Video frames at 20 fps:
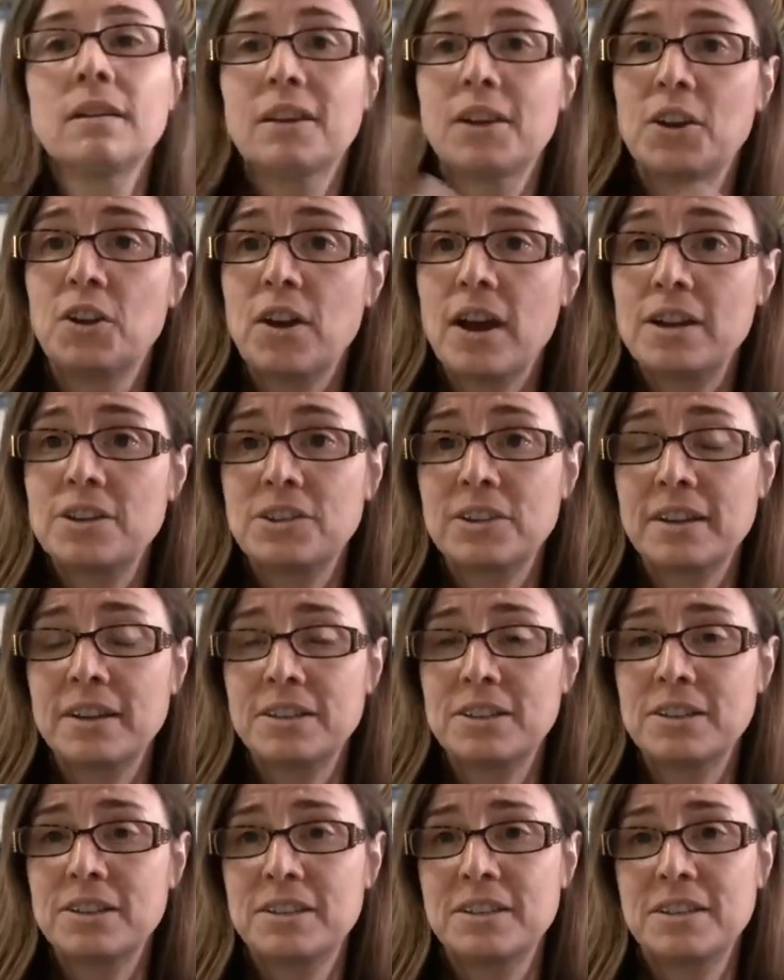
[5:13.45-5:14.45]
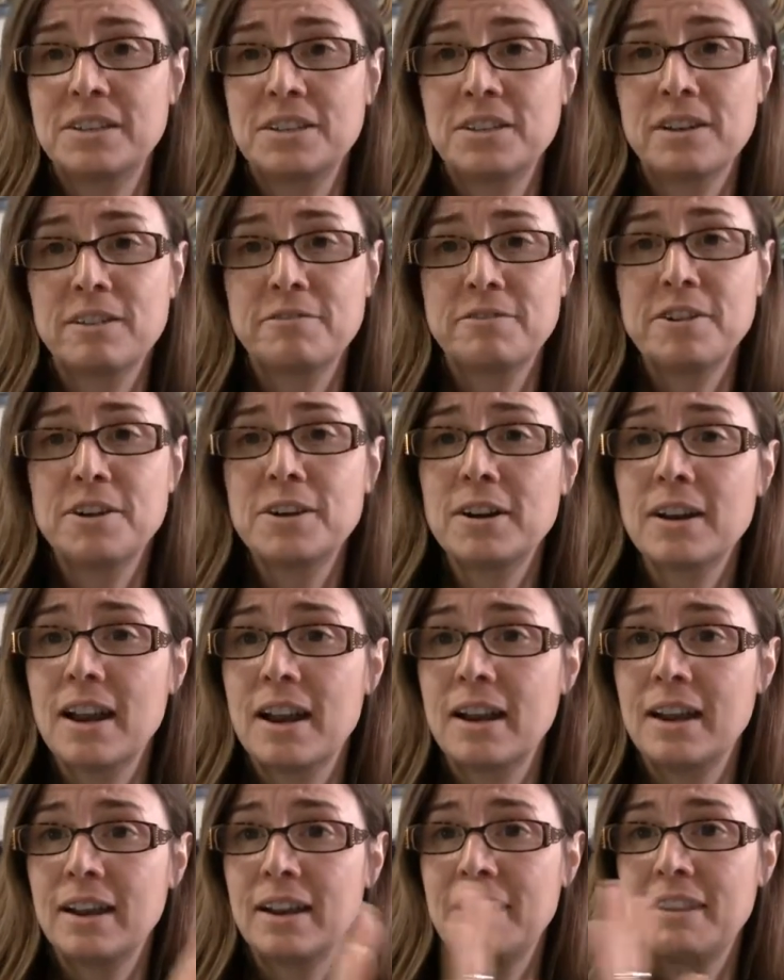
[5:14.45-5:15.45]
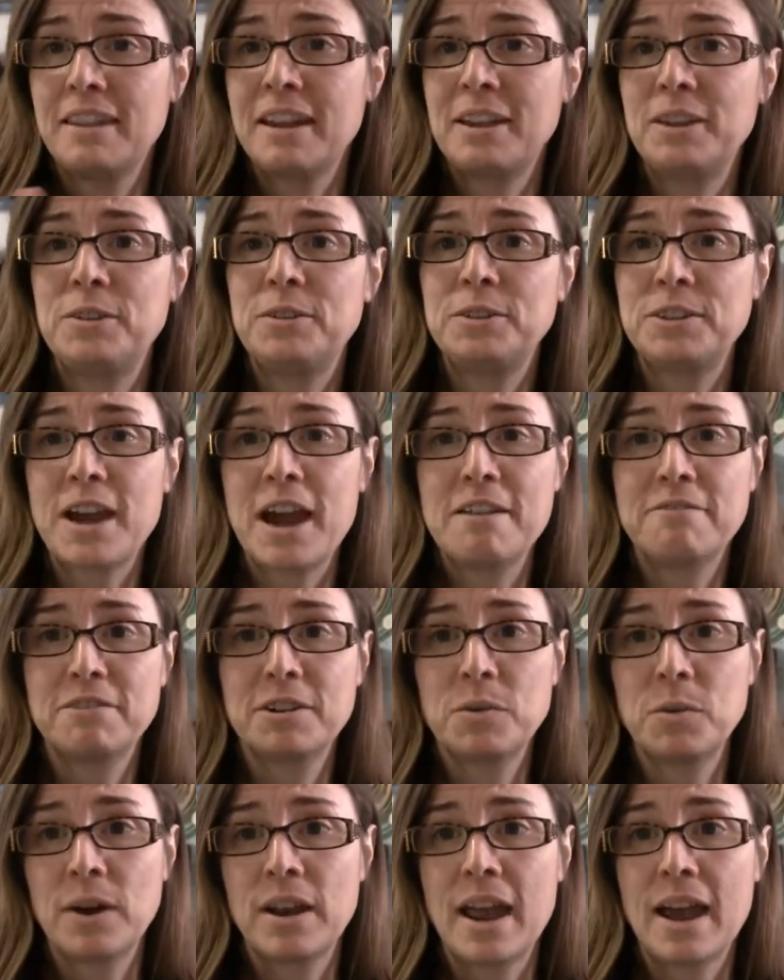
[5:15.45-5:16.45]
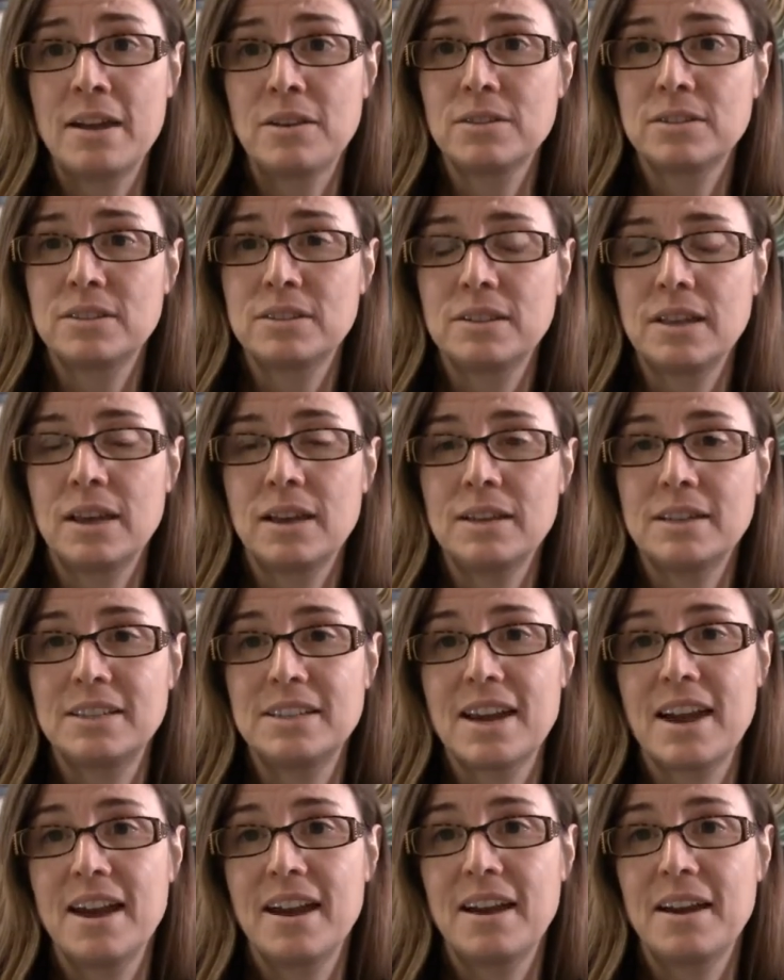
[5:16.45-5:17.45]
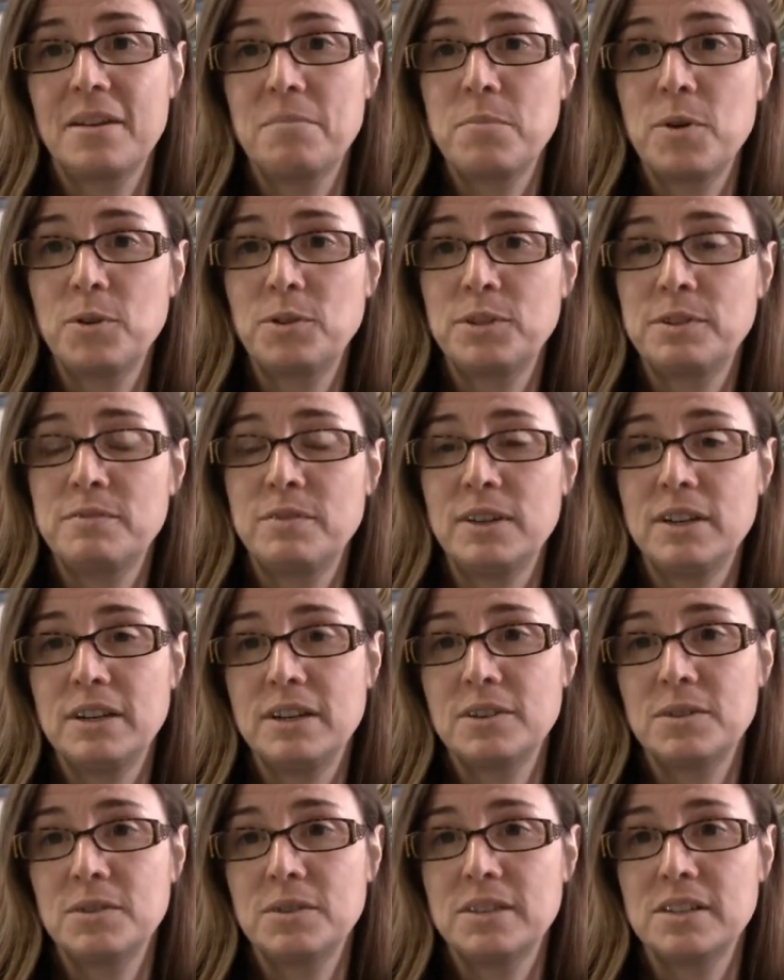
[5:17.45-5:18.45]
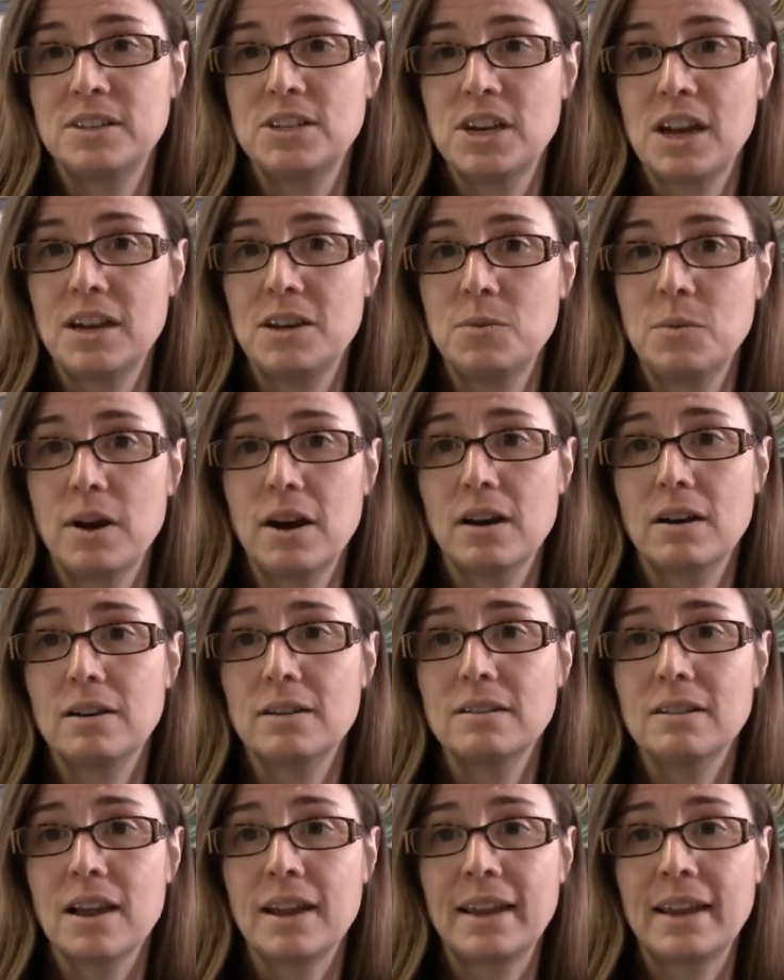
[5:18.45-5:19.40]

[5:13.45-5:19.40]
Congratulations to Jennifer, and thank you to everyone else that uh, posted videos in January.